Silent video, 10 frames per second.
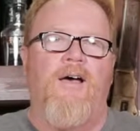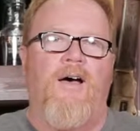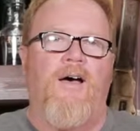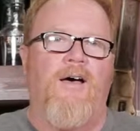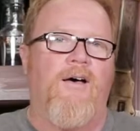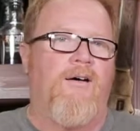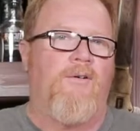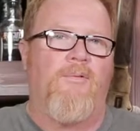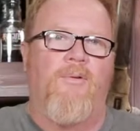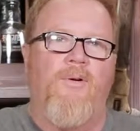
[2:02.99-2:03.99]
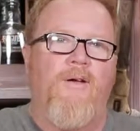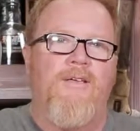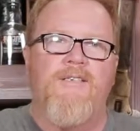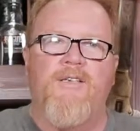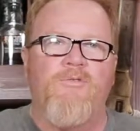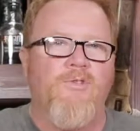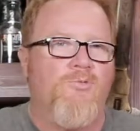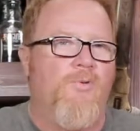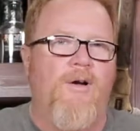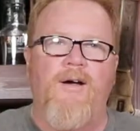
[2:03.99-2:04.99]
uh,
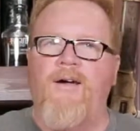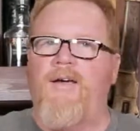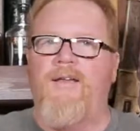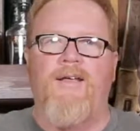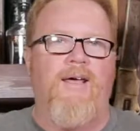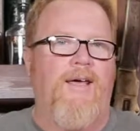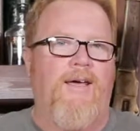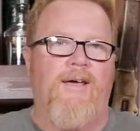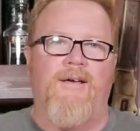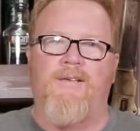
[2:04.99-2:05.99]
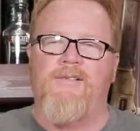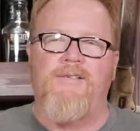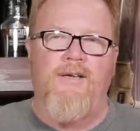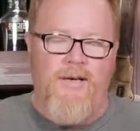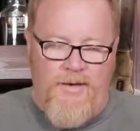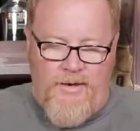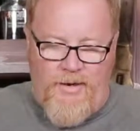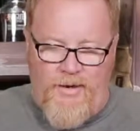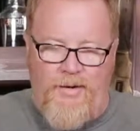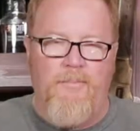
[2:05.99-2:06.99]
citrus rind, it has
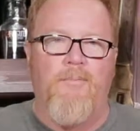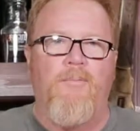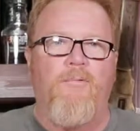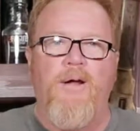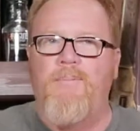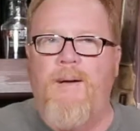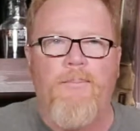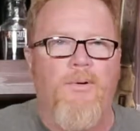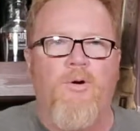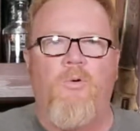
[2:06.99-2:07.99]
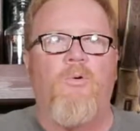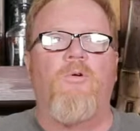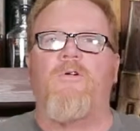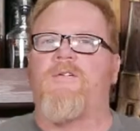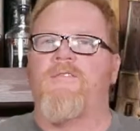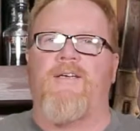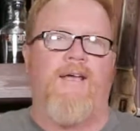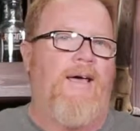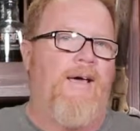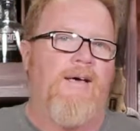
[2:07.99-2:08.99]
uh, red peppercorns,
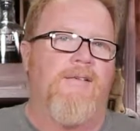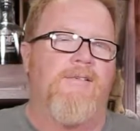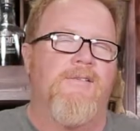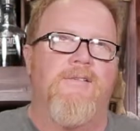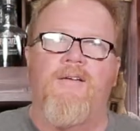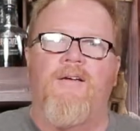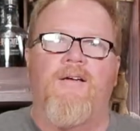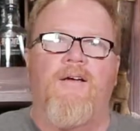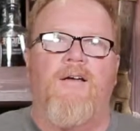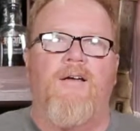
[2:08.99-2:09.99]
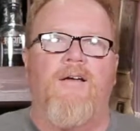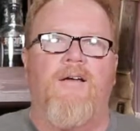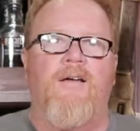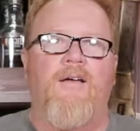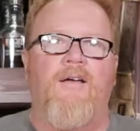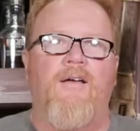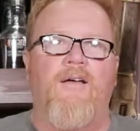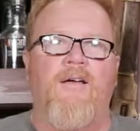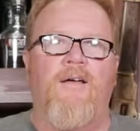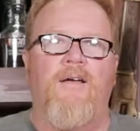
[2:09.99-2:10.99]
it has... No, it wasn't red, it was
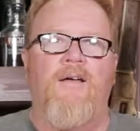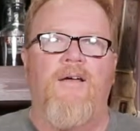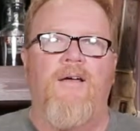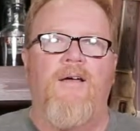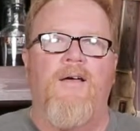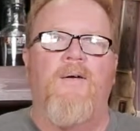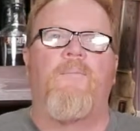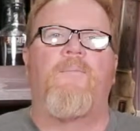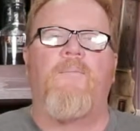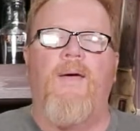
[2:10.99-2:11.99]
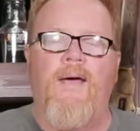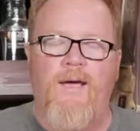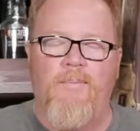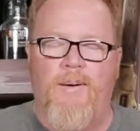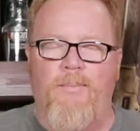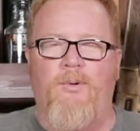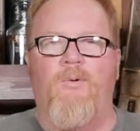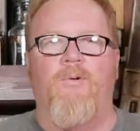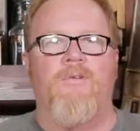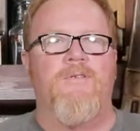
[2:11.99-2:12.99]
pink peppercorns. Pink
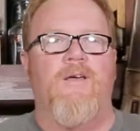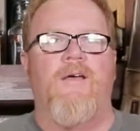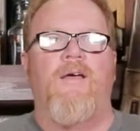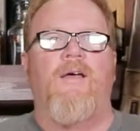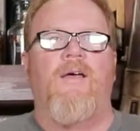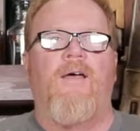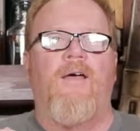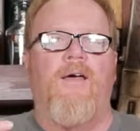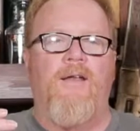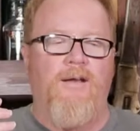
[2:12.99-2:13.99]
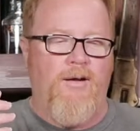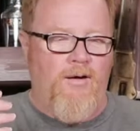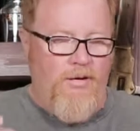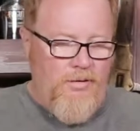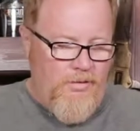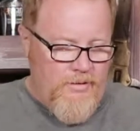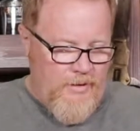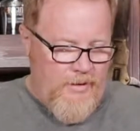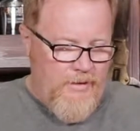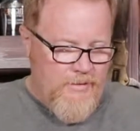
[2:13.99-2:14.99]
peppercorns. And all
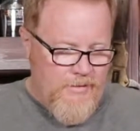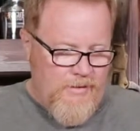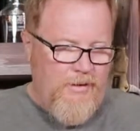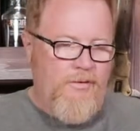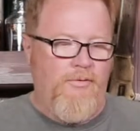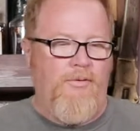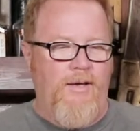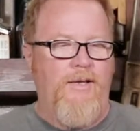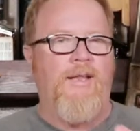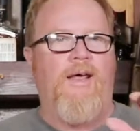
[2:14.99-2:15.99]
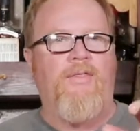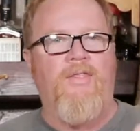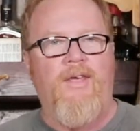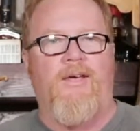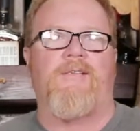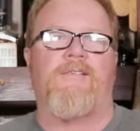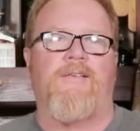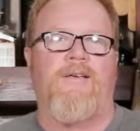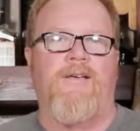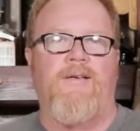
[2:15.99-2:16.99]
kinds of stuff in this.